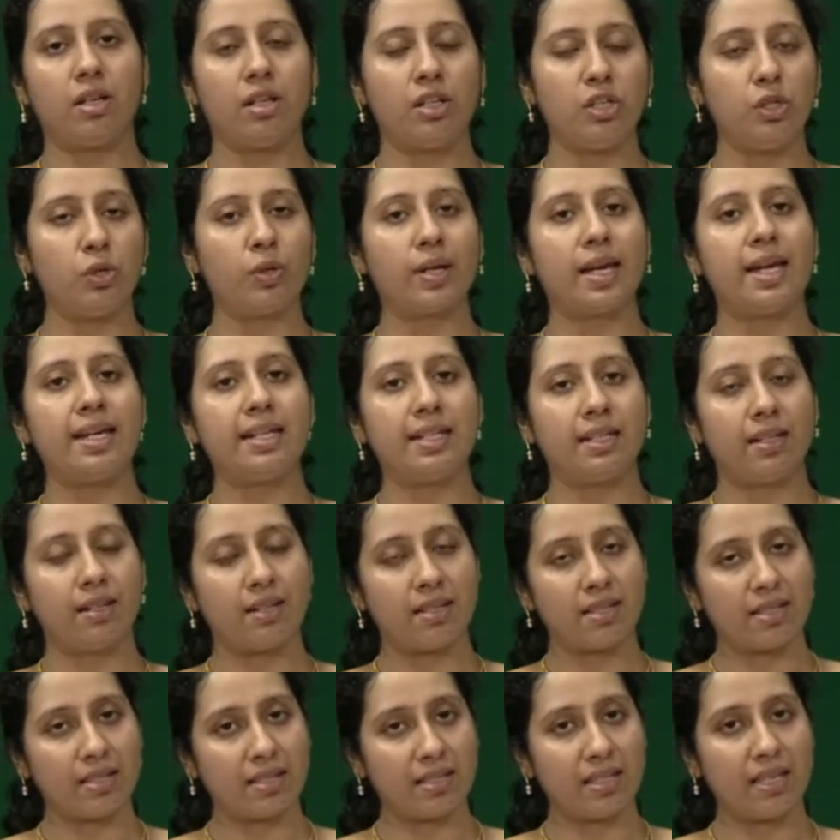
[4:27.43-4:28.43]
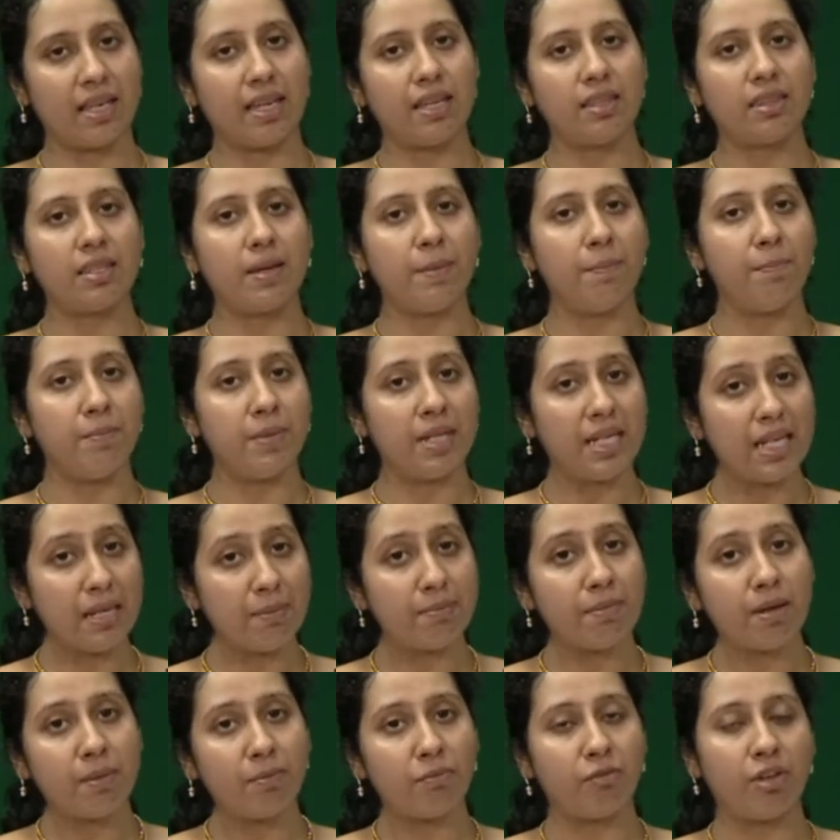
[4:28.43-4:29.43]
you can see the
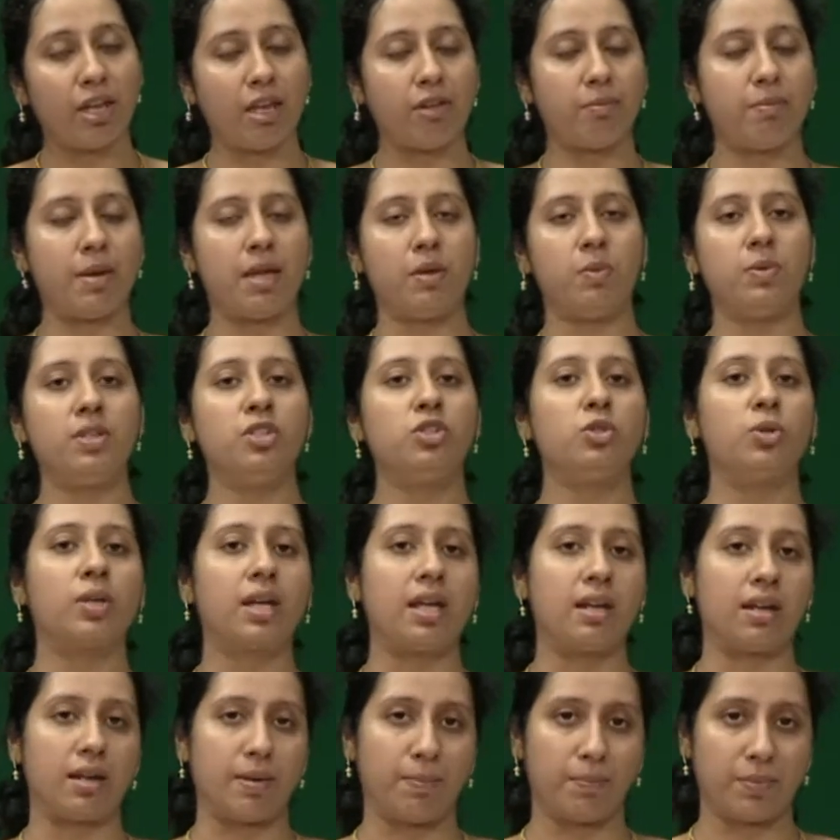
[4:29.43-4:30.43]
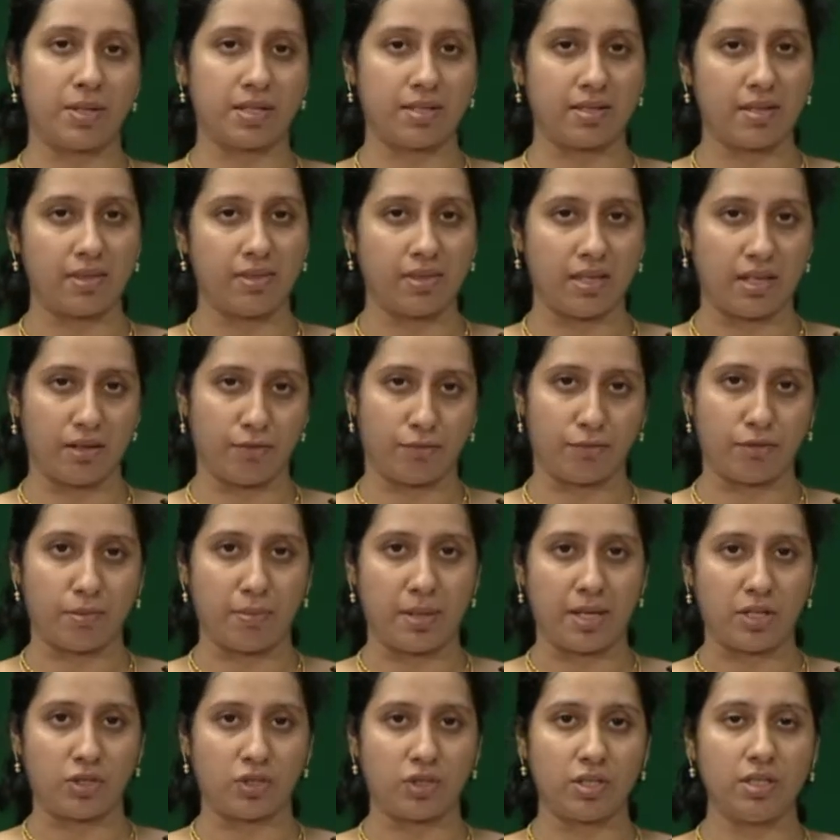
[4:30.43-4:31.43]
minimum way by which you can represent the
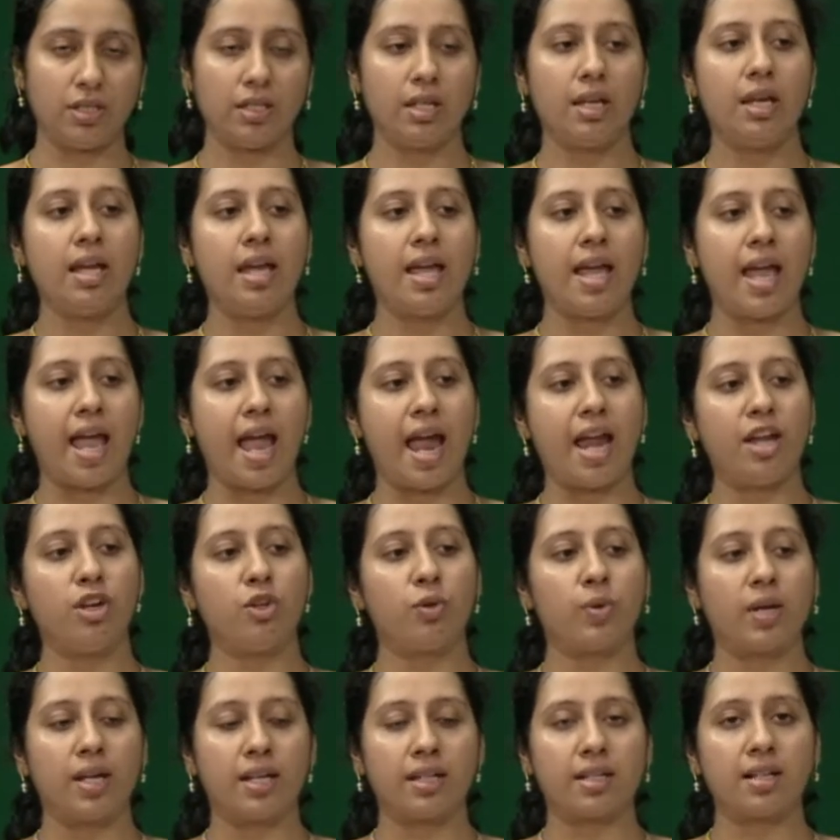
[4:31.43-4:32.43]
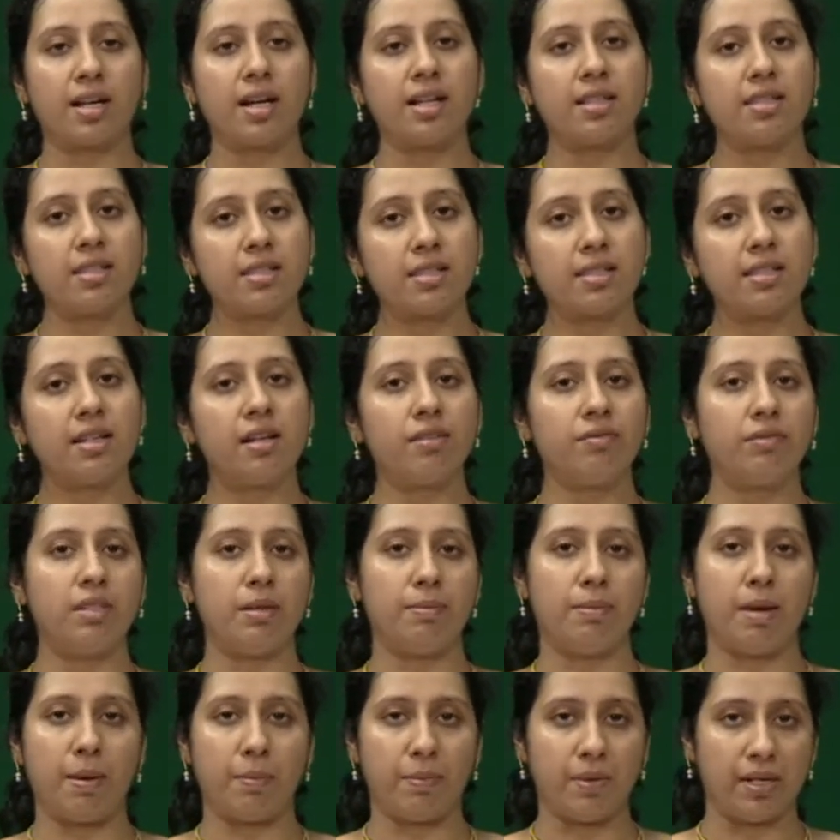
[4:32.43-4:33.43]
information and you can conserve the
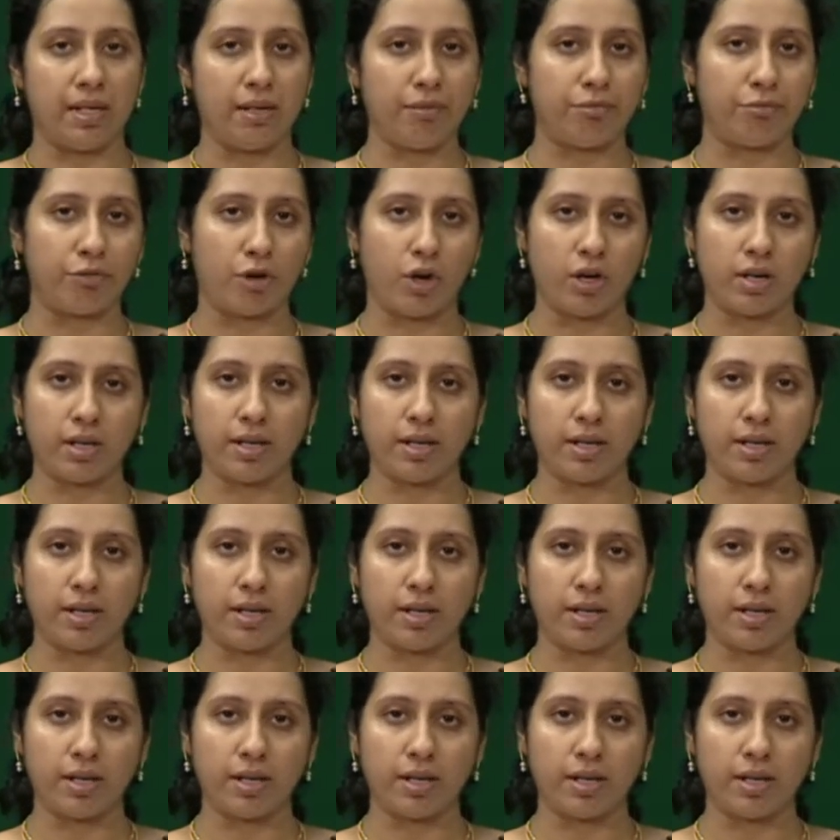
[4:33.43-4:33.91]
memory for,